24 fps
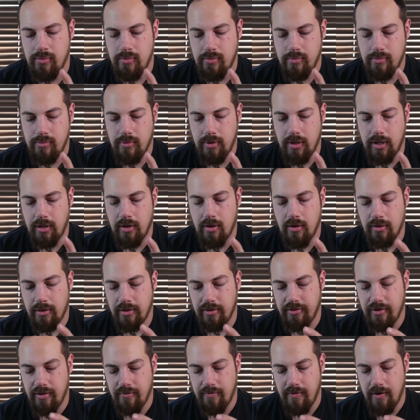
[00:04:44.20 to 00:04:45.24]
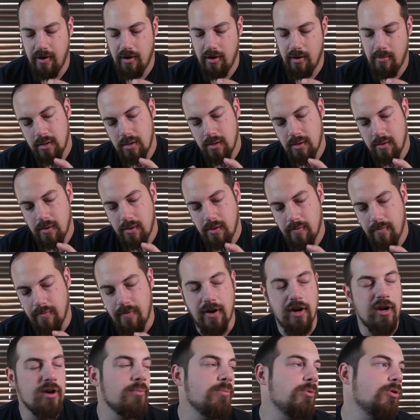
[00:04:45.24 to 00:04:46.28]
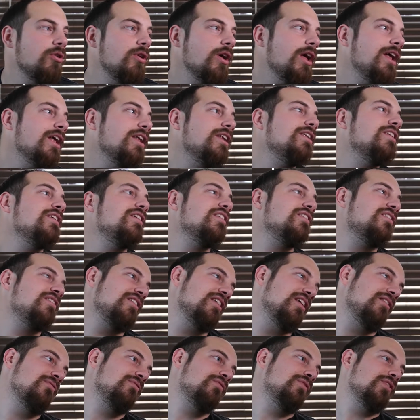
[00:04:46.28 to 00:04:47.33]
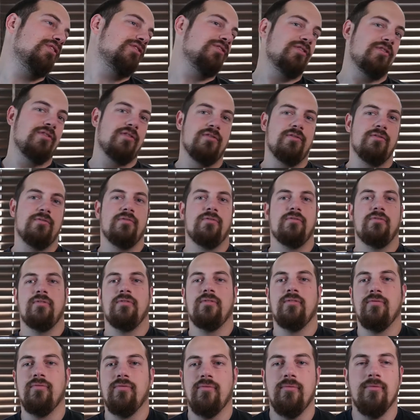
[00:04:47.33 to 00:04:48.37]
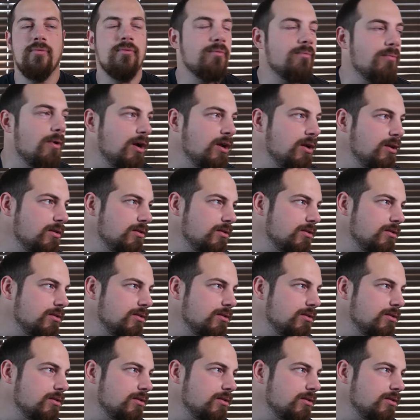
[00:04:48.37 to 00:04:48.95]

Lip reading: what do they call this? A variable ND filter, right?